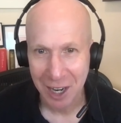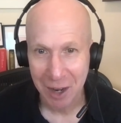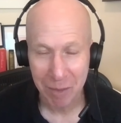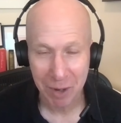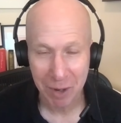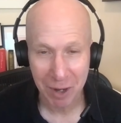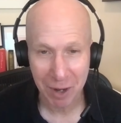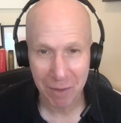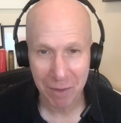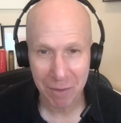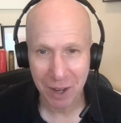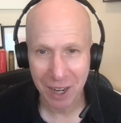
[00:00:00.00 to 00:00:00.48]

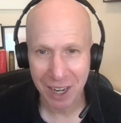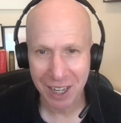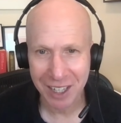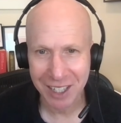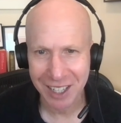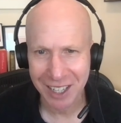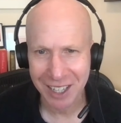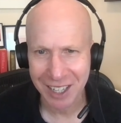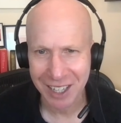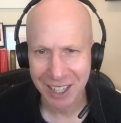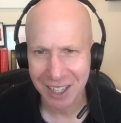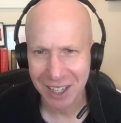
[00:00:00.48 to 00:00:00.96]
But in fact,
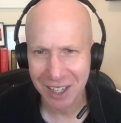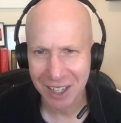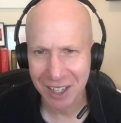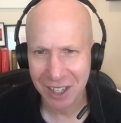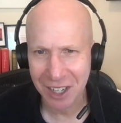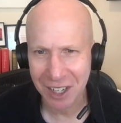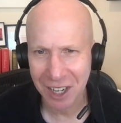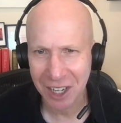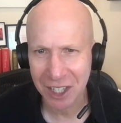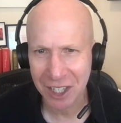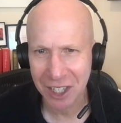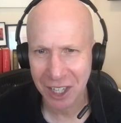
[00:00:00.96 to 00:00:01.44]
he,
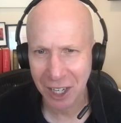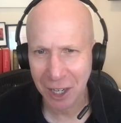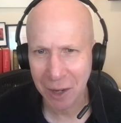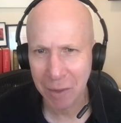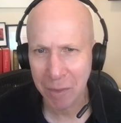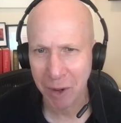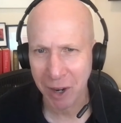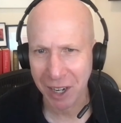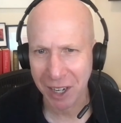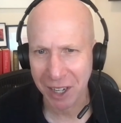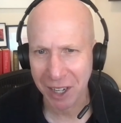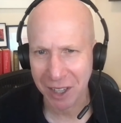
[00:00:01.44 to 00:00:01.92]
he
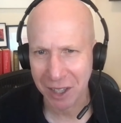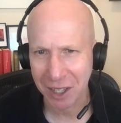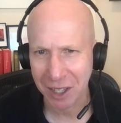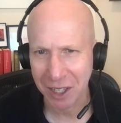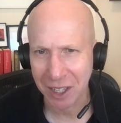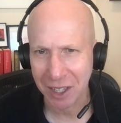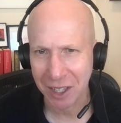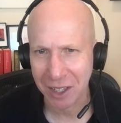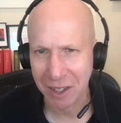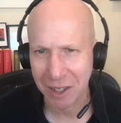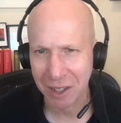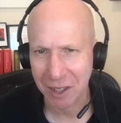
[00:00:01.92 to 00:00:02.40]
celebrated
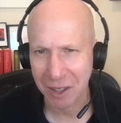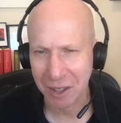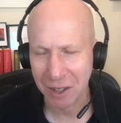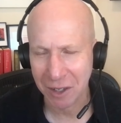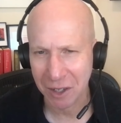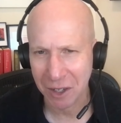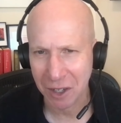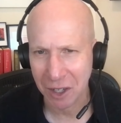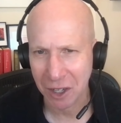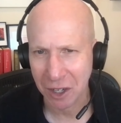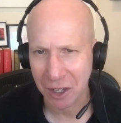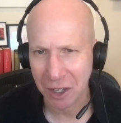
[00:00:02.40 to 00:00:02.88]
the,
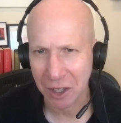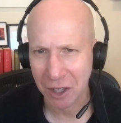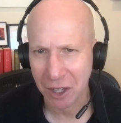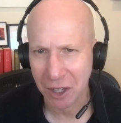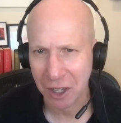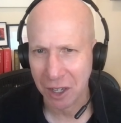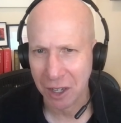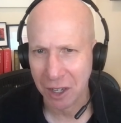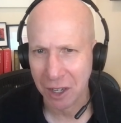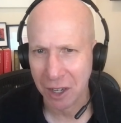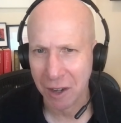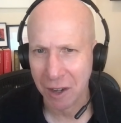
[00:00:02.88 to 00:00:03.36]
the,
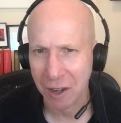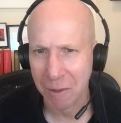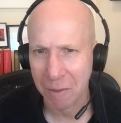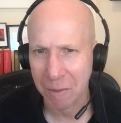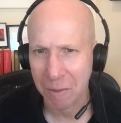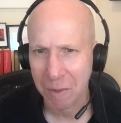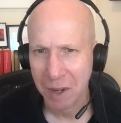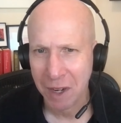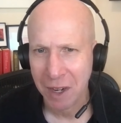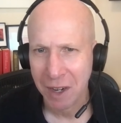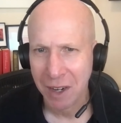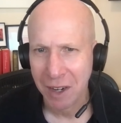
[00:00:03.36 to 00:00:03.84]
the um,
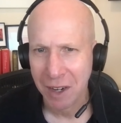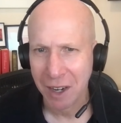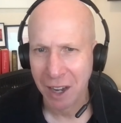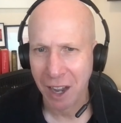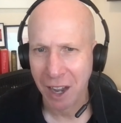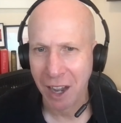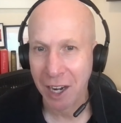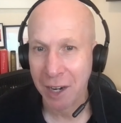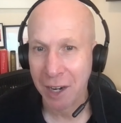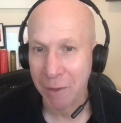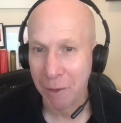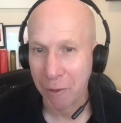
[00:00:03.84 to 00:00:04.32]

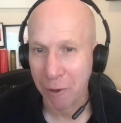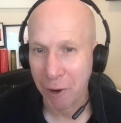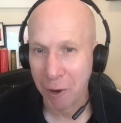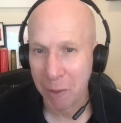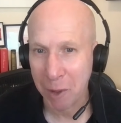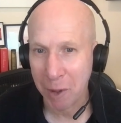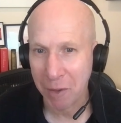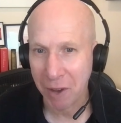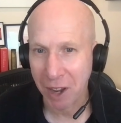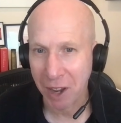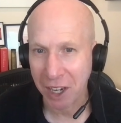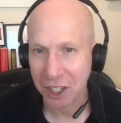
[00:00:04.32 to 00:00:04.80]
kind of
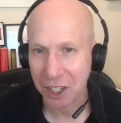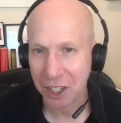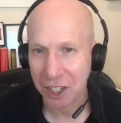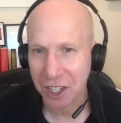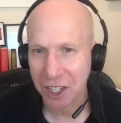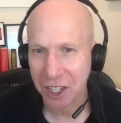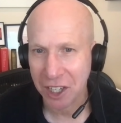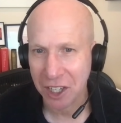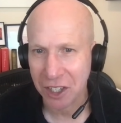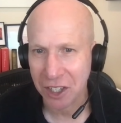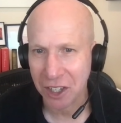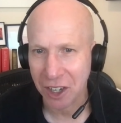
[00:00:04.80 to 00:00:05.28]
affirmative action
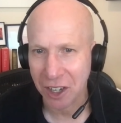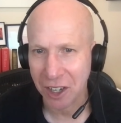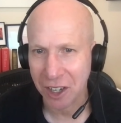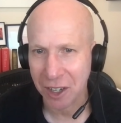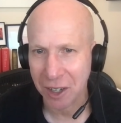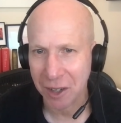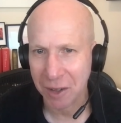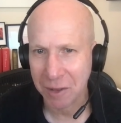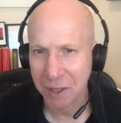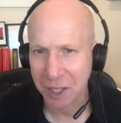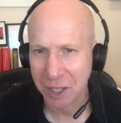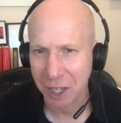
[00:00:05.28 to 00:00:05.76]
he
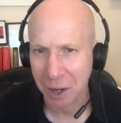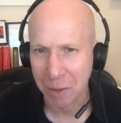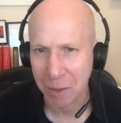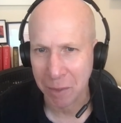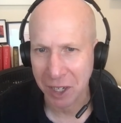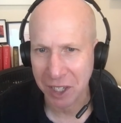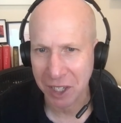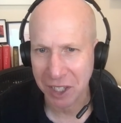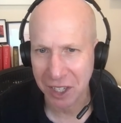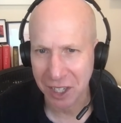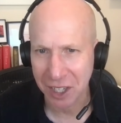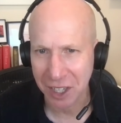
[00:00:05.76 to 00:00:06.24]
saw taking
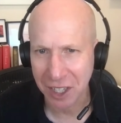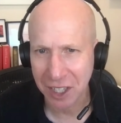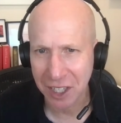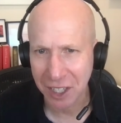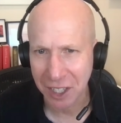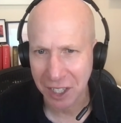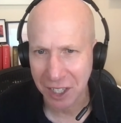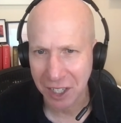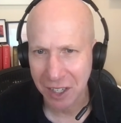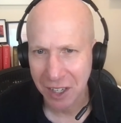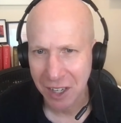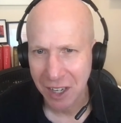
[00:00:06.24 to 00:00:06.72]
place in
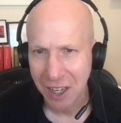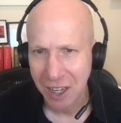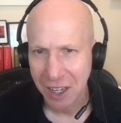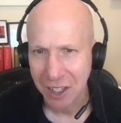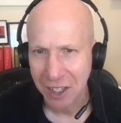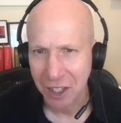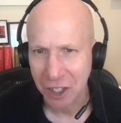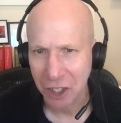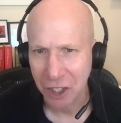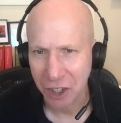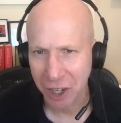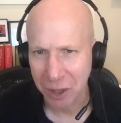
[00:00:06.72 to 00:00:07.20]
India
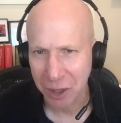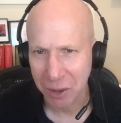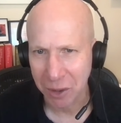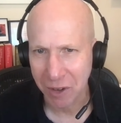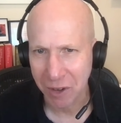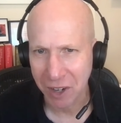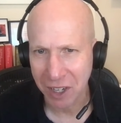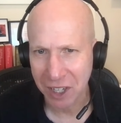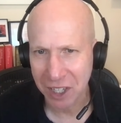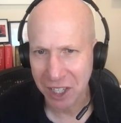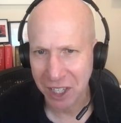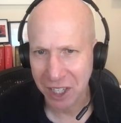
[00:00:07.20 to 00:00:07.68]
to try to
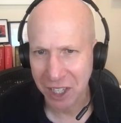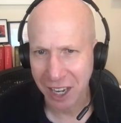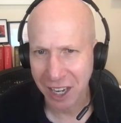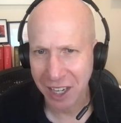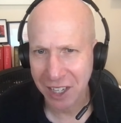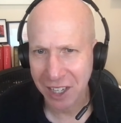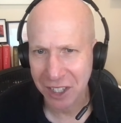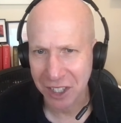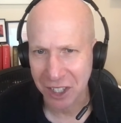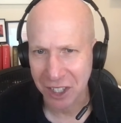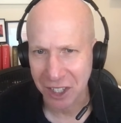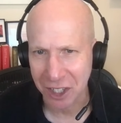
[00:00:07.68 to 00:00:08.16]
erase the
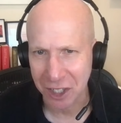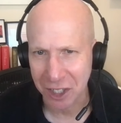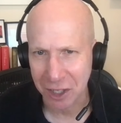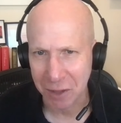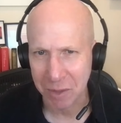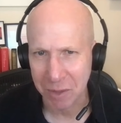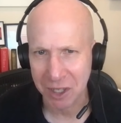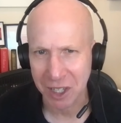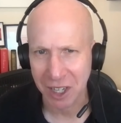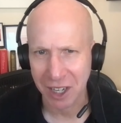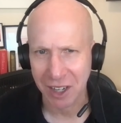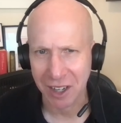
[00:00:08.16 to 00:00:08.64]
caste
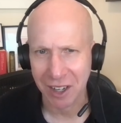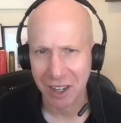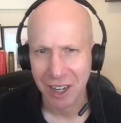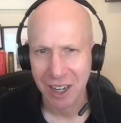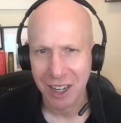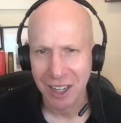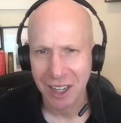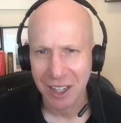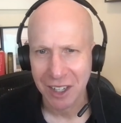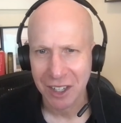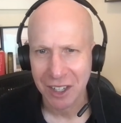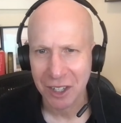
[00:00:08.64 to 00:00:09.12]
systems there.
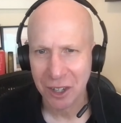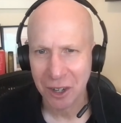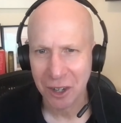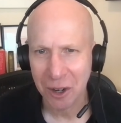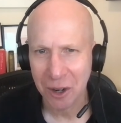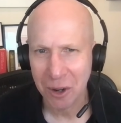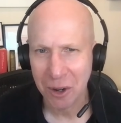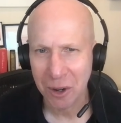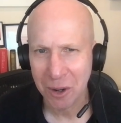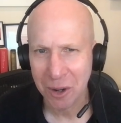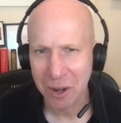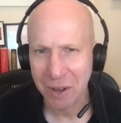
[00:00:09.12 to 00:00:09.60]

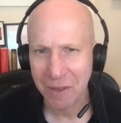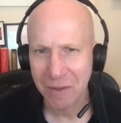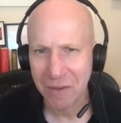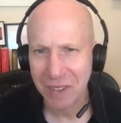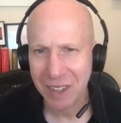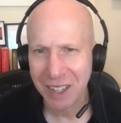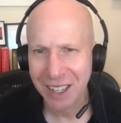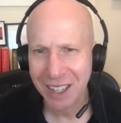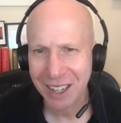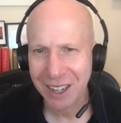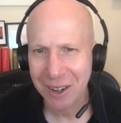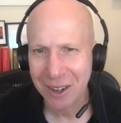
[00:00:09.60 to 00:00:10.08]
So,
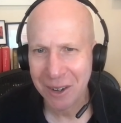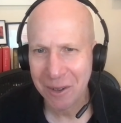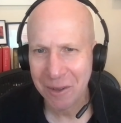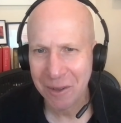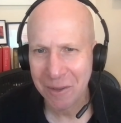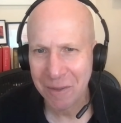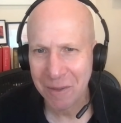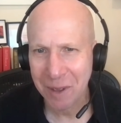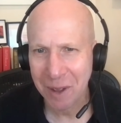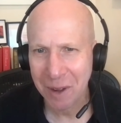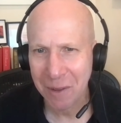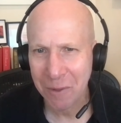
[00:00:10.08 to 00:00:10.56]
you know,
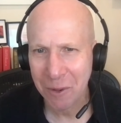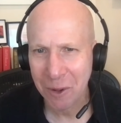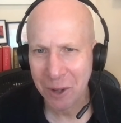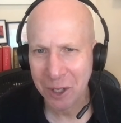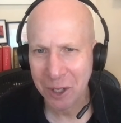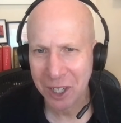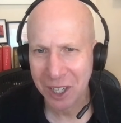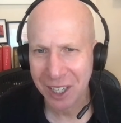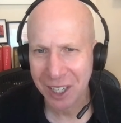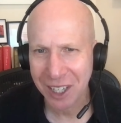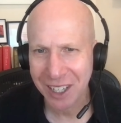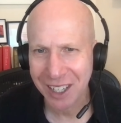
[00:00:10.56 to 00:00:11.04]

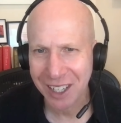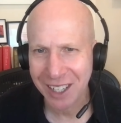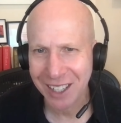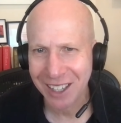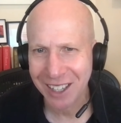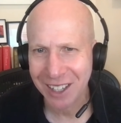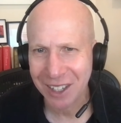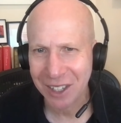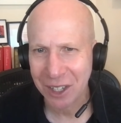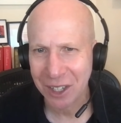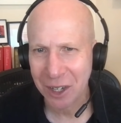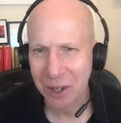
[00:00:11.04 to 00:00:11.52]
unfortunately,
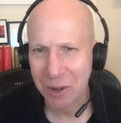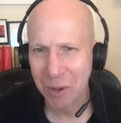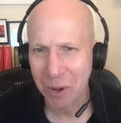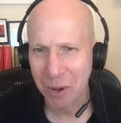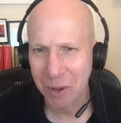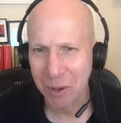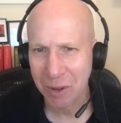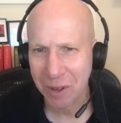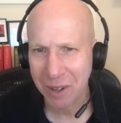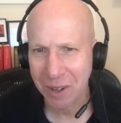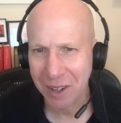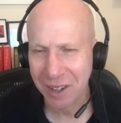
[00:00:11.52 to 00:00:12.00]
there's a
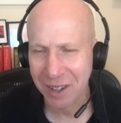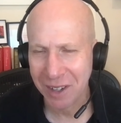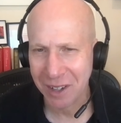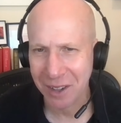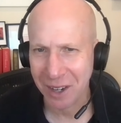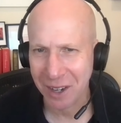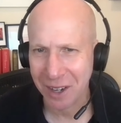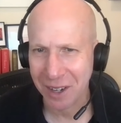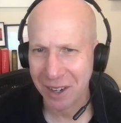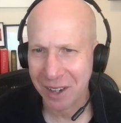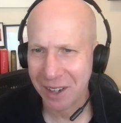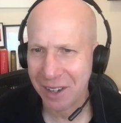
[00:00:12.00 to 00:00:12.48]
quote uh,
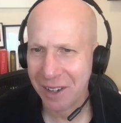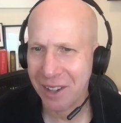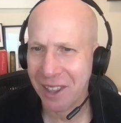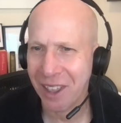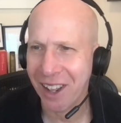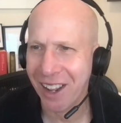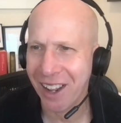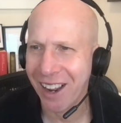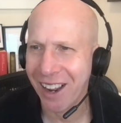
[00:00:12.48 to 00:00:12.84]
that